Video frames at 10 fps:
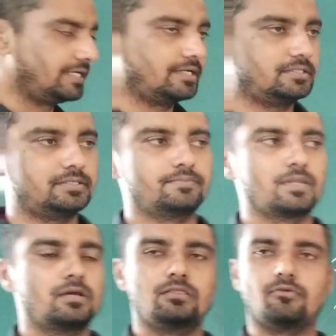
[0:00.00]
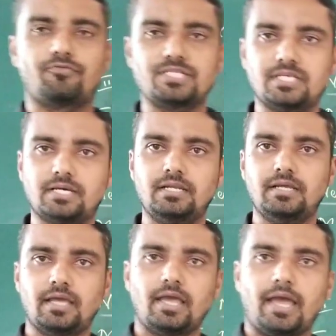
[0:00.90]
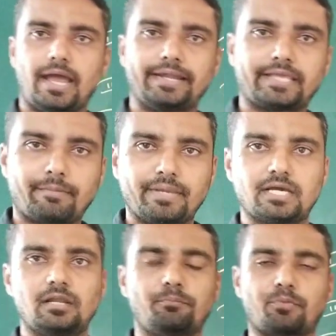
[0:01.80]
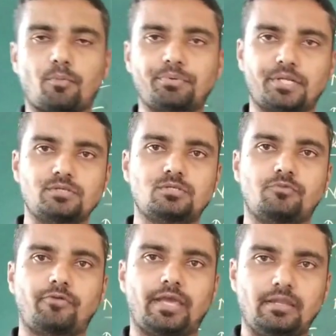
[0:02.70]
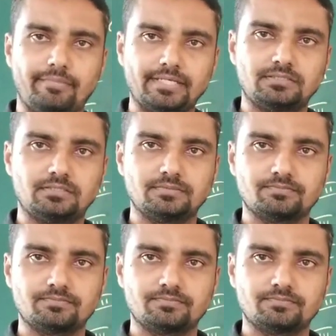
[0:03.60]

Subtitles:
that the physical and chemical properties of elements,